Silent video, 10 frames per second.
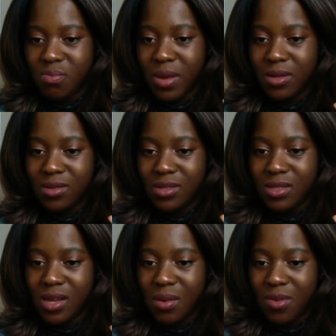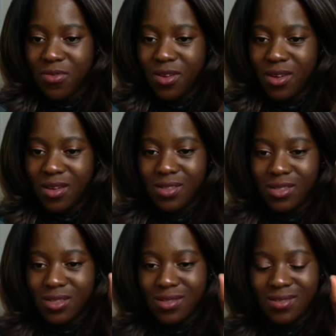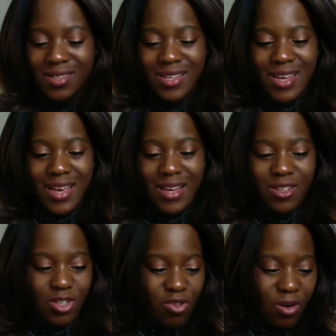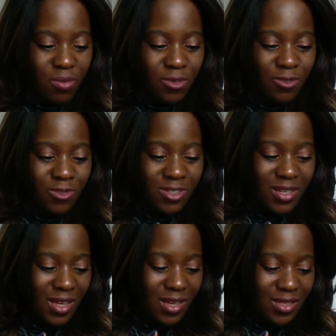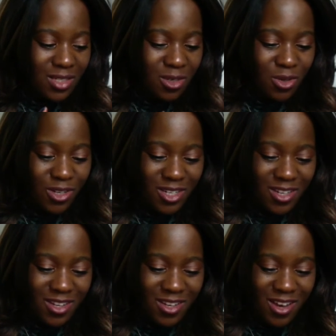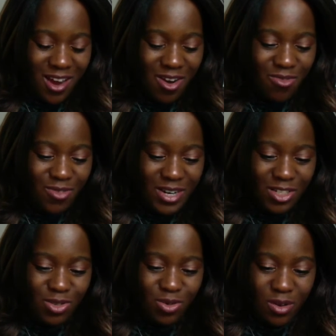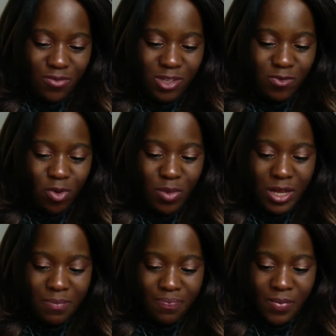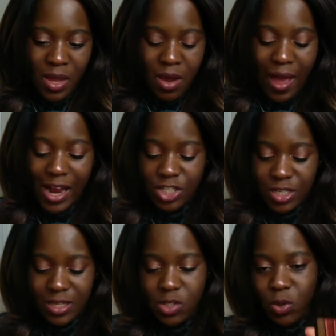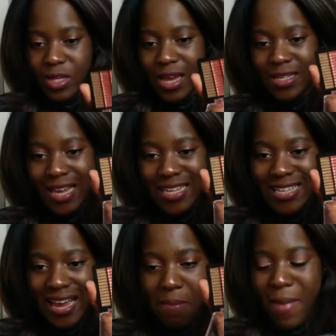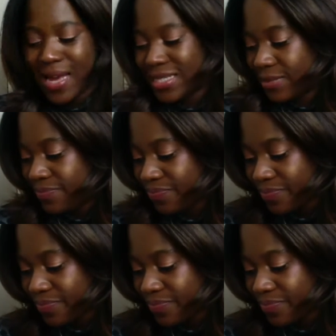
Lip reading: melts in my finger. It just crumbles. It is so good. I really do love this formula. Actually, this one in the end is a matte.